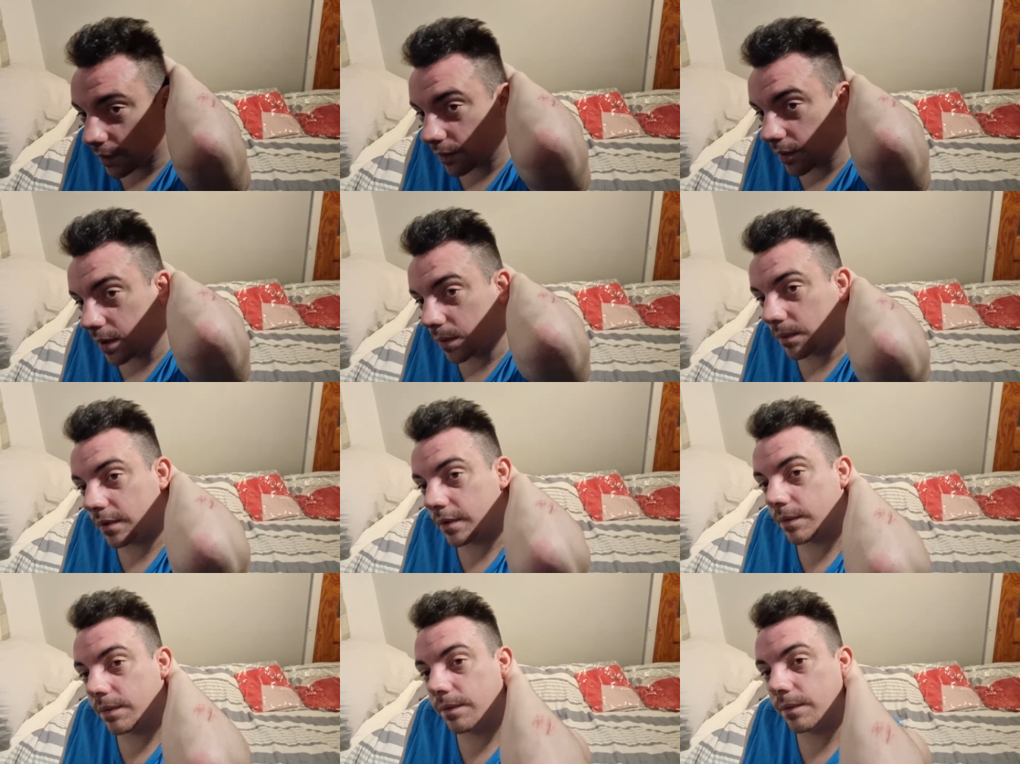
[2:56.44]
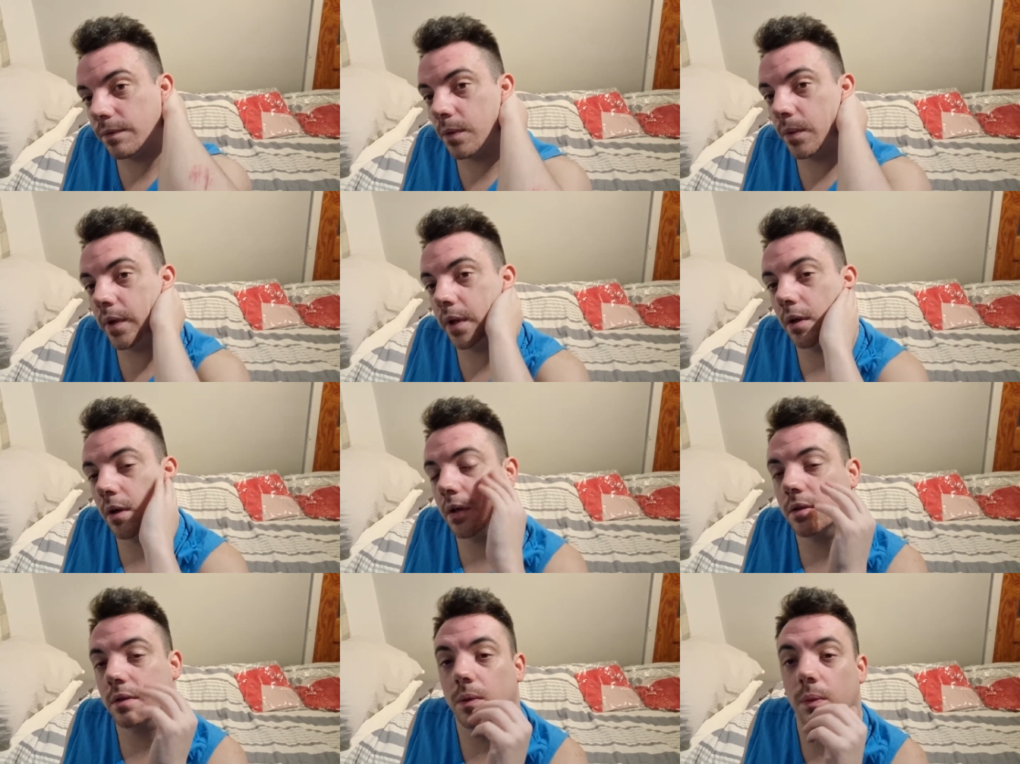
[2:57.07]
I really want the
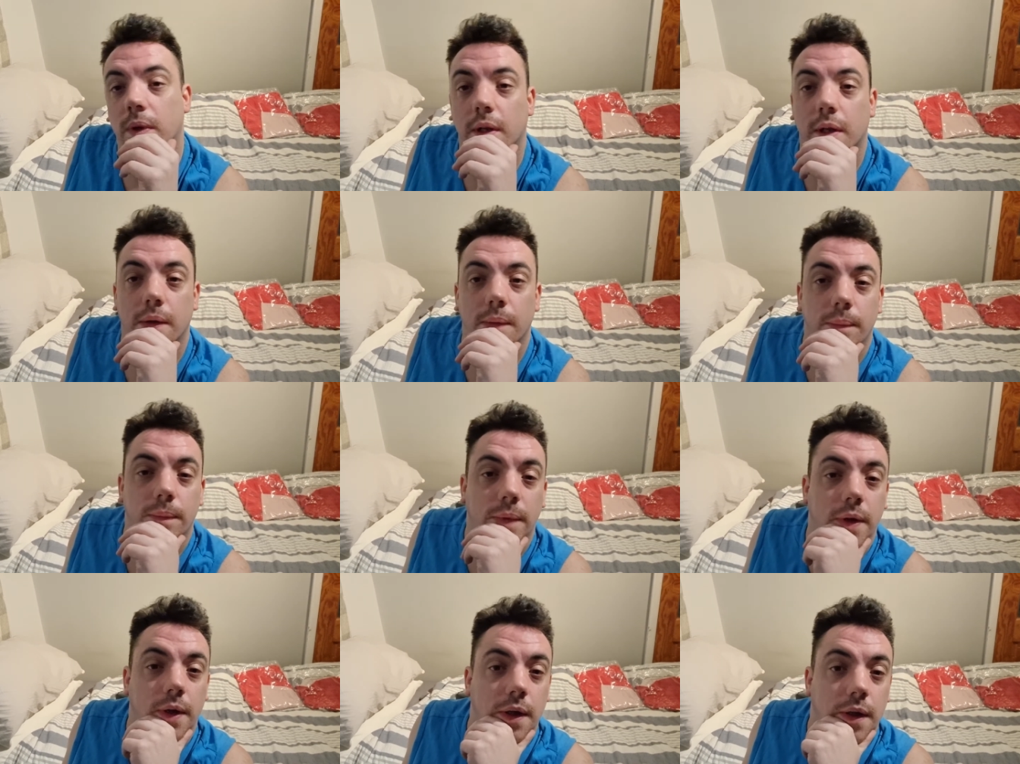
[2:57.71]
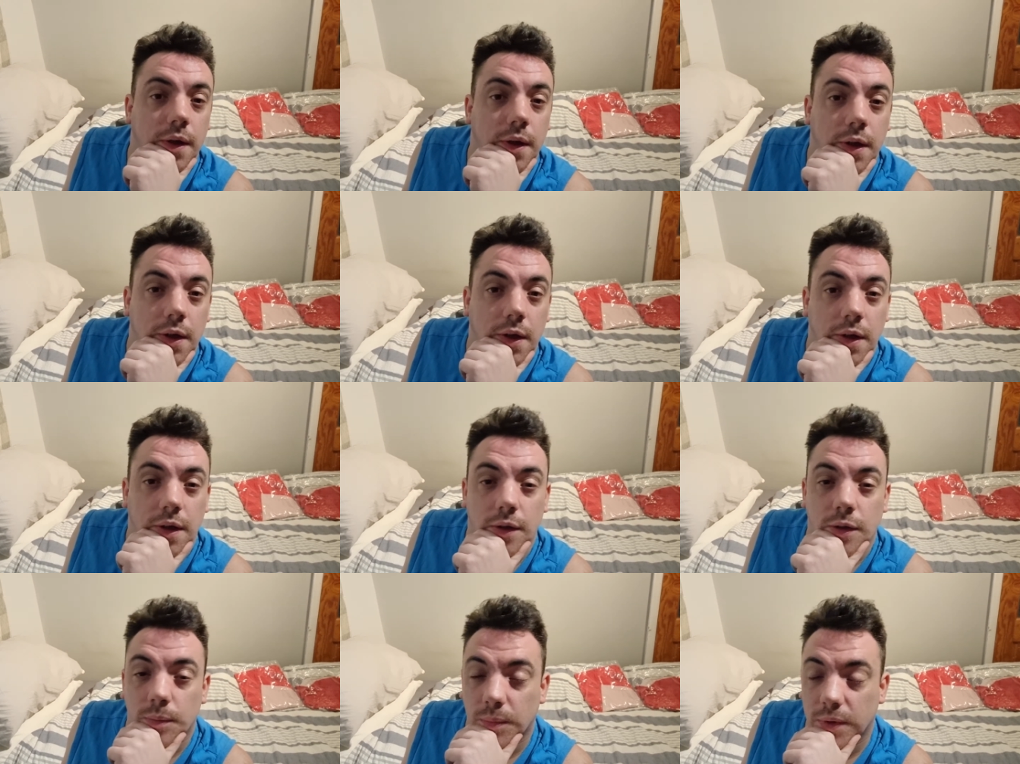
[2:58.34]
49ers to win it.
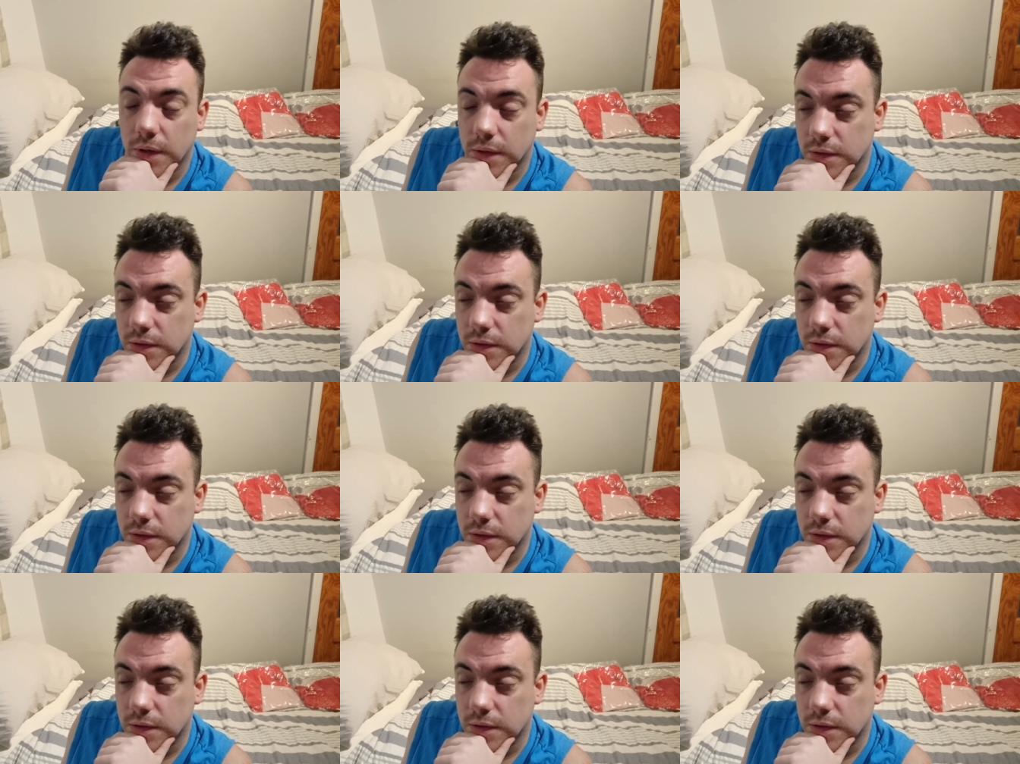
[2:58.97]
It'll